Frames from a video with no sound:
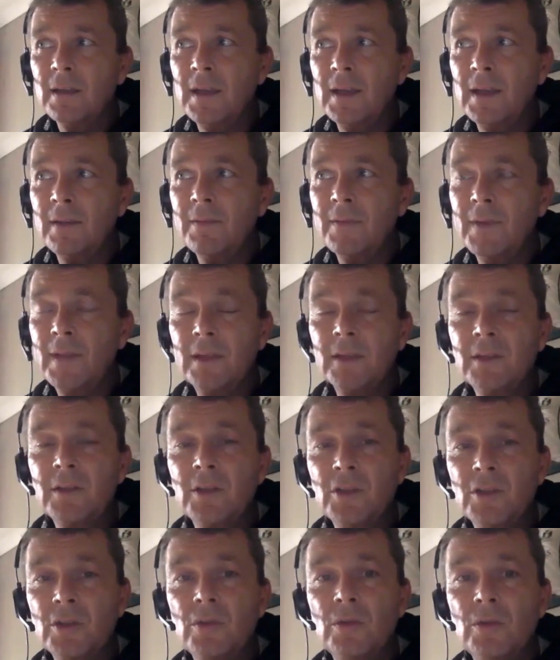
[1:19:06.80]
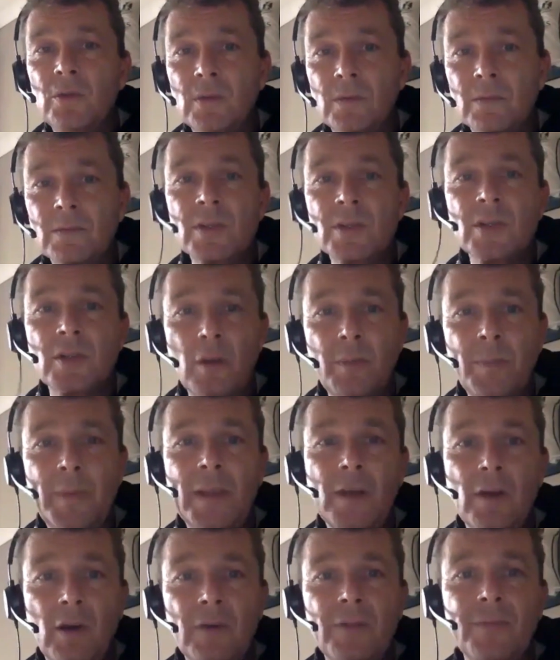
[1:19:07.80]
thing to do,
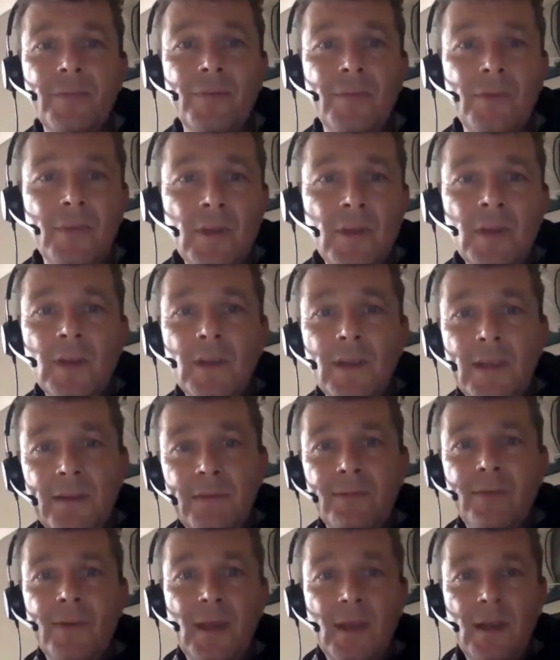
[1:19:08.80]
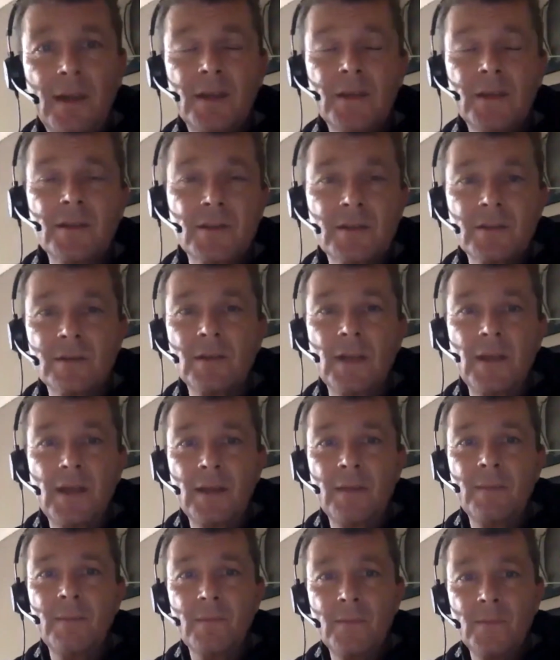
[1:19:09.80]
stopping off in various
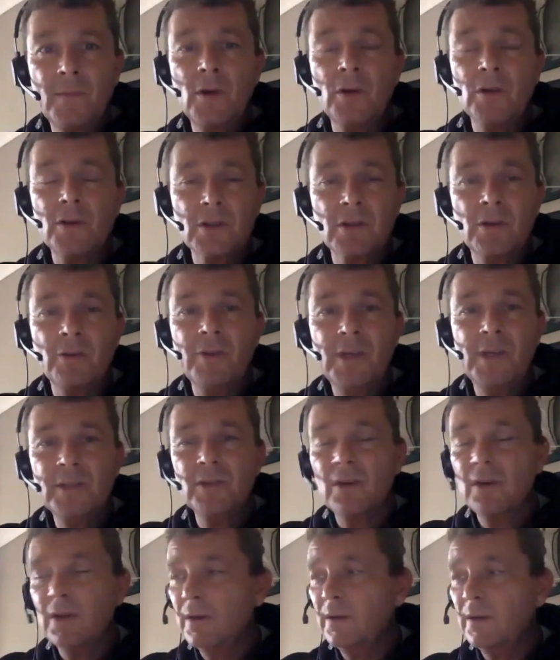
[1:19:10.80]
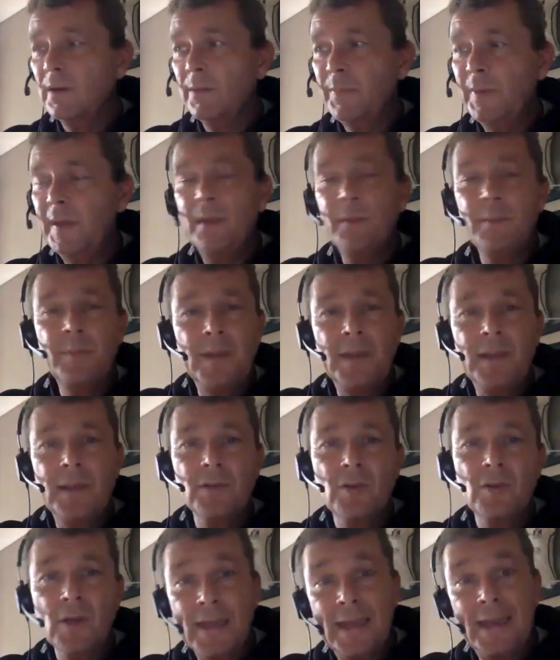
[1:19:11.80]
hostelries or
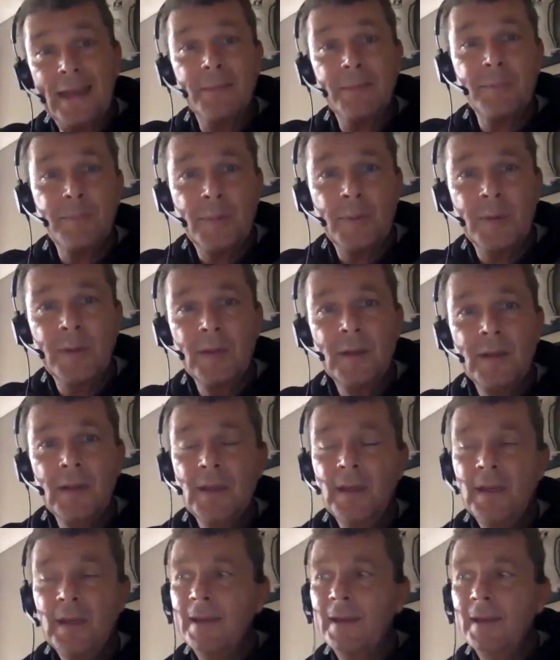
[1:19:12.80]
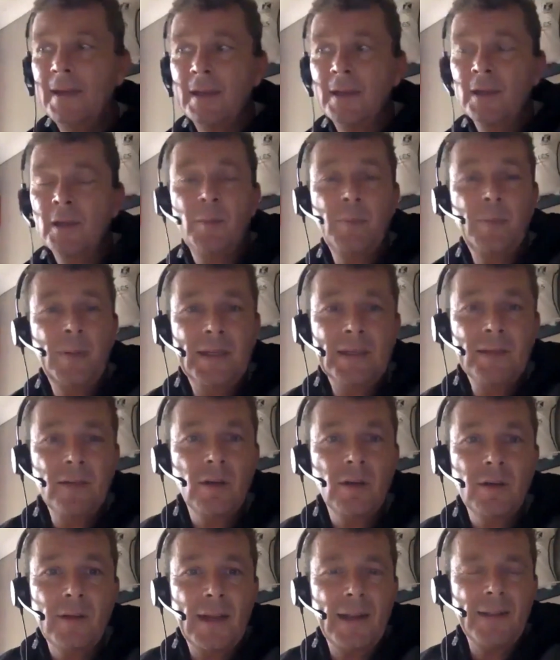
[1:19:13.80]
B&Bs or camp and complete
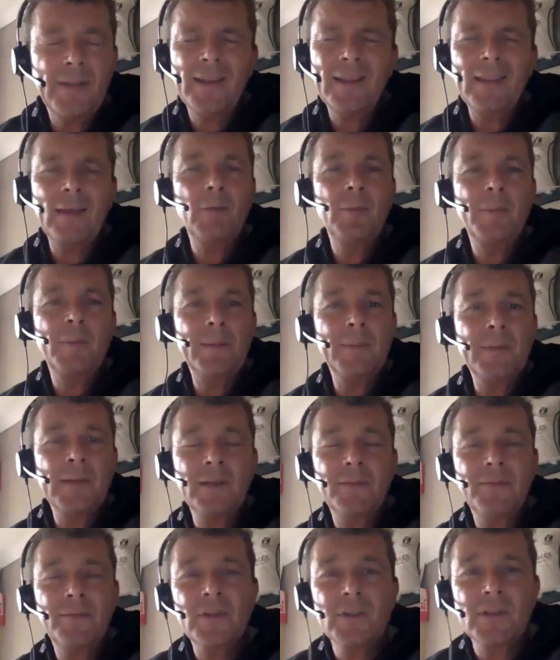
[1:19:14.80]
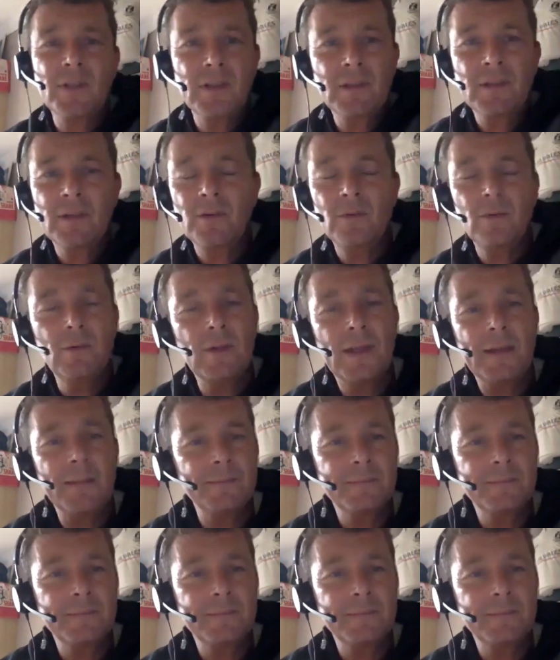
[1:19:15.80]
all of that. I think that would be magnificent to do that.